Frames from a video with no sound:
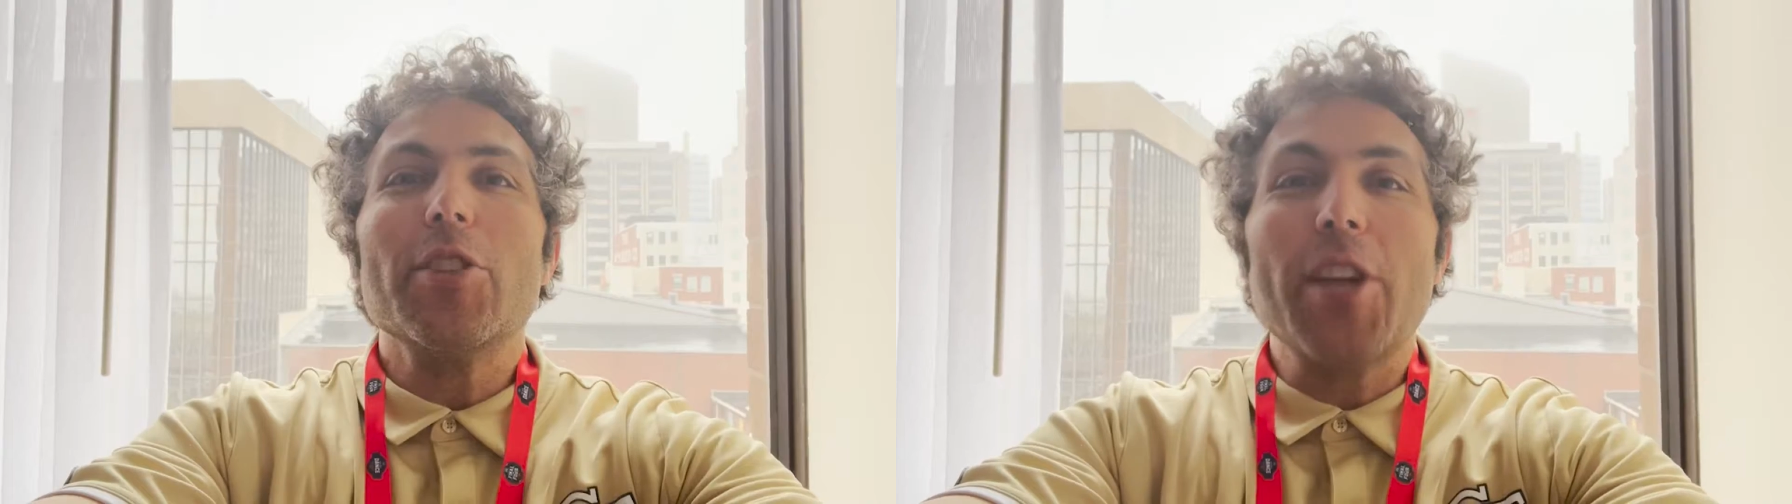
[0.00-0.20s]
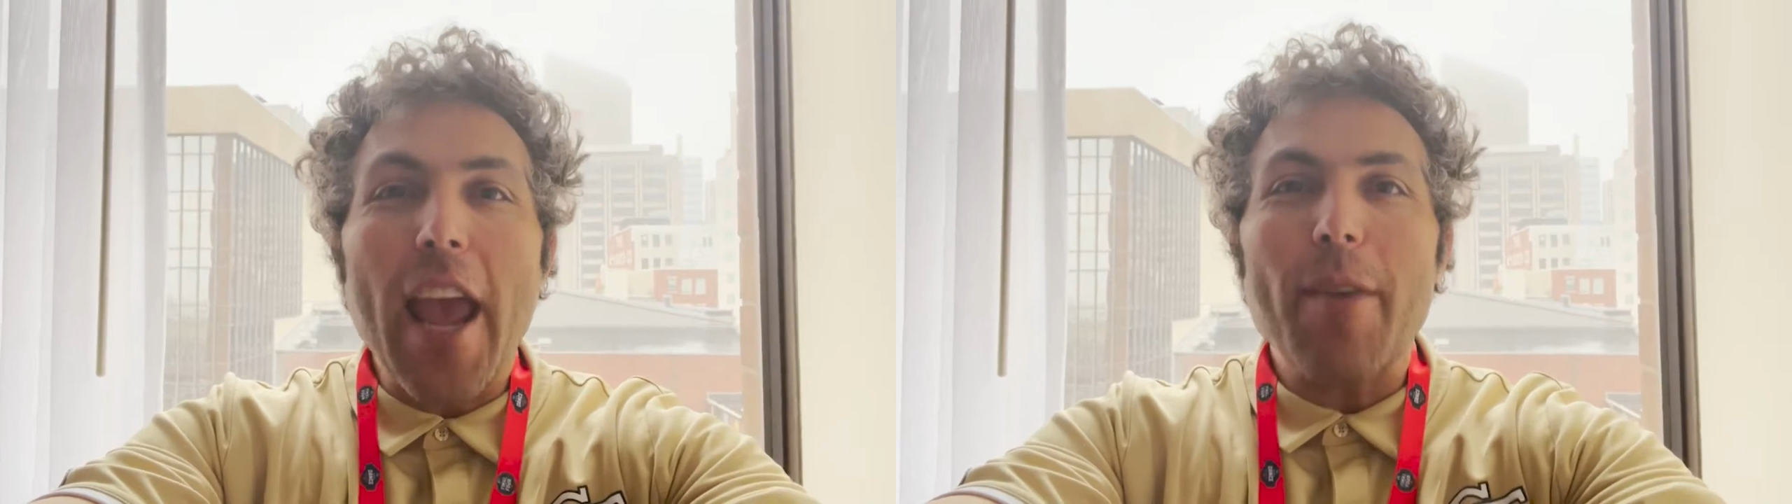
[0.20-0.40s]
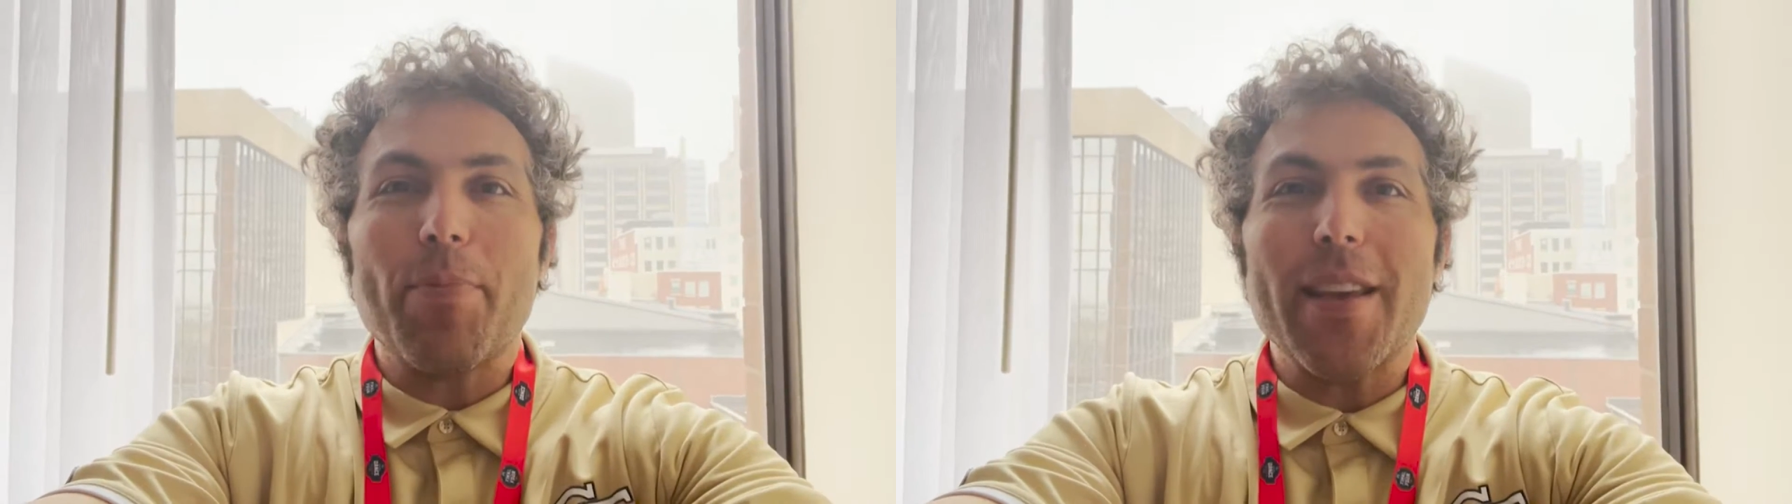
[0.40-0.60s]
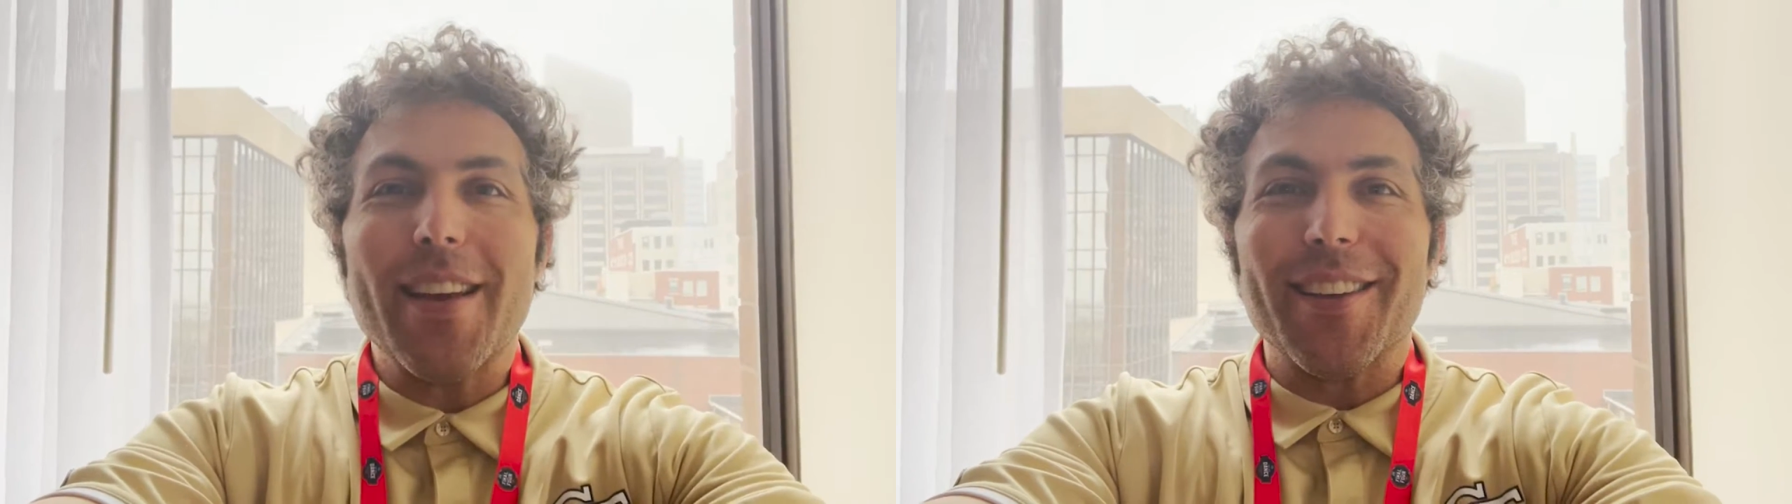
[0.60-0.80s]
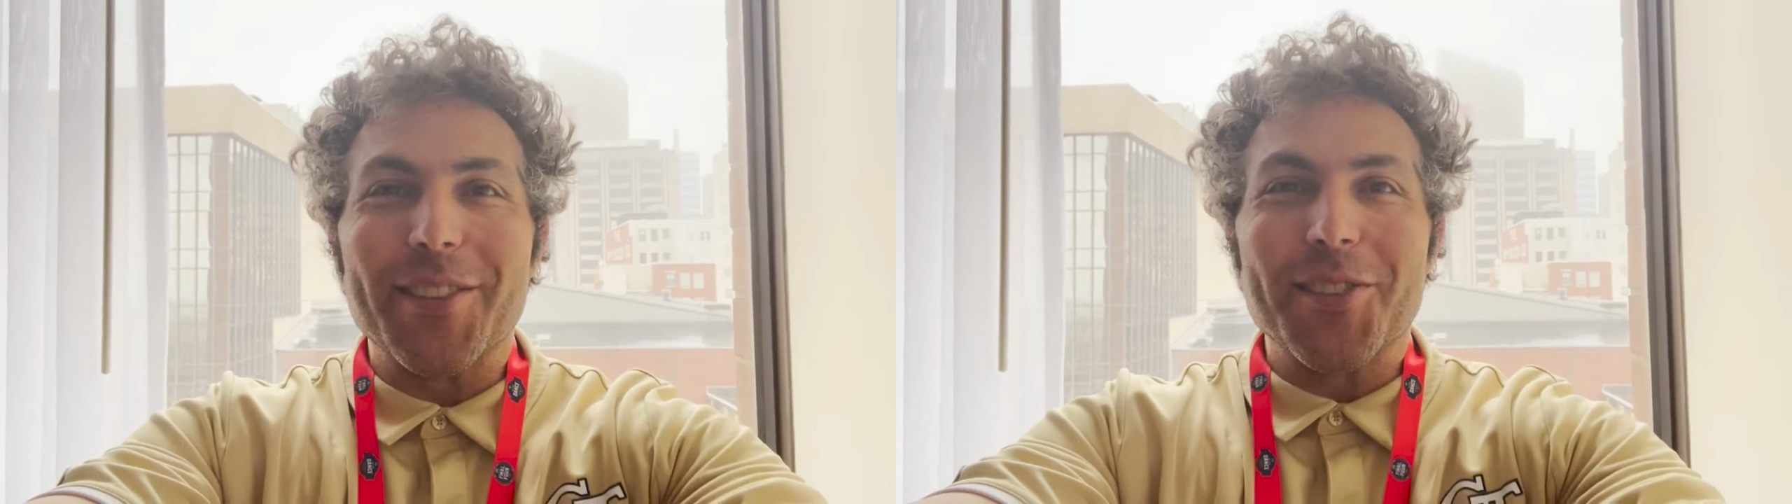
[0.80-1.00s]

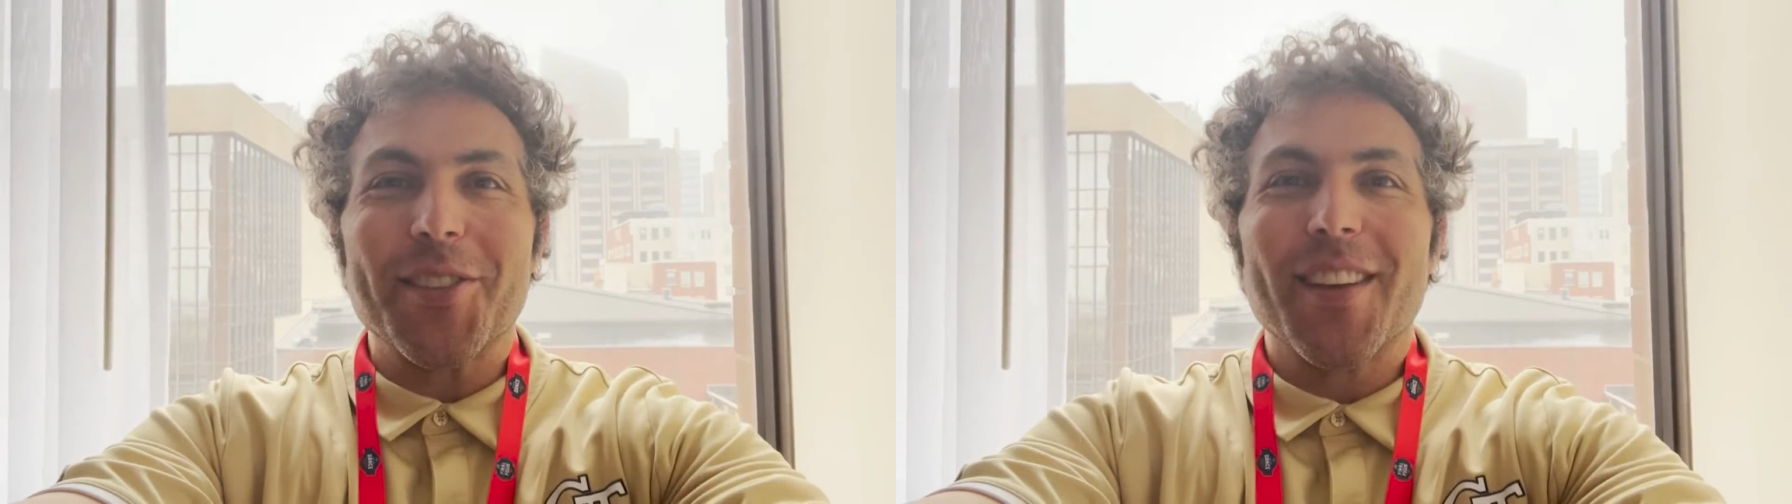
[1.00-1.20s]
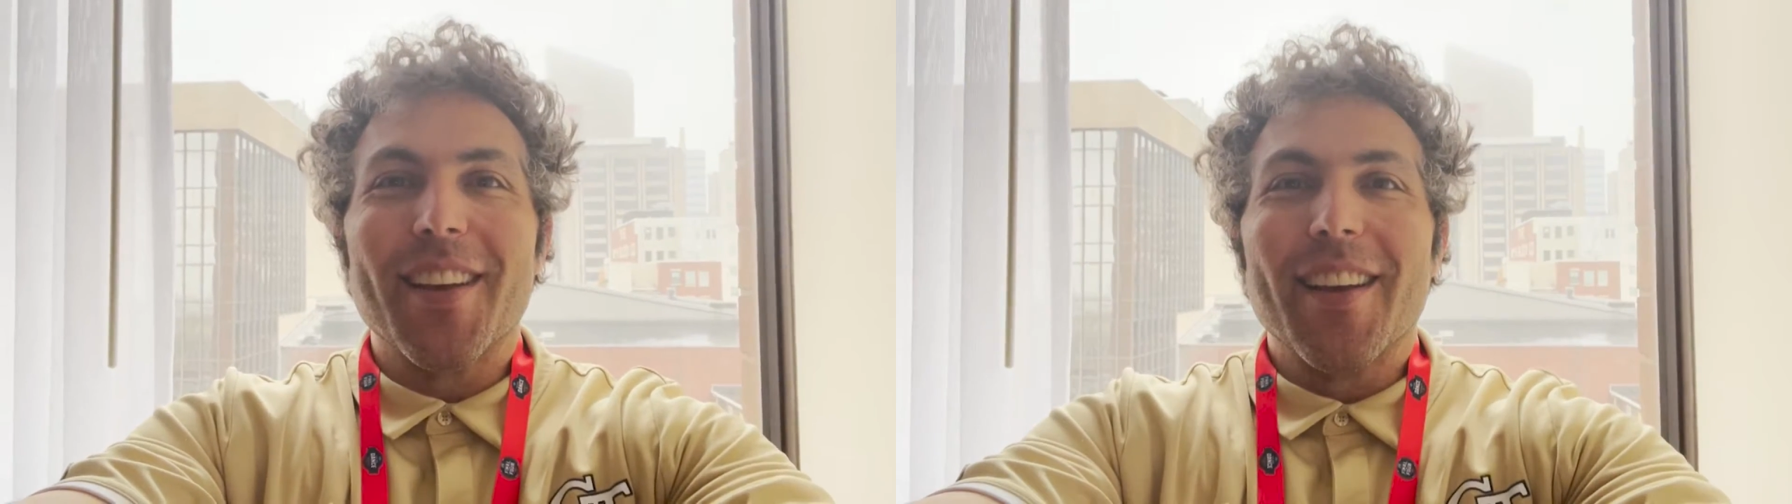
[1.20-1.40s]
champions.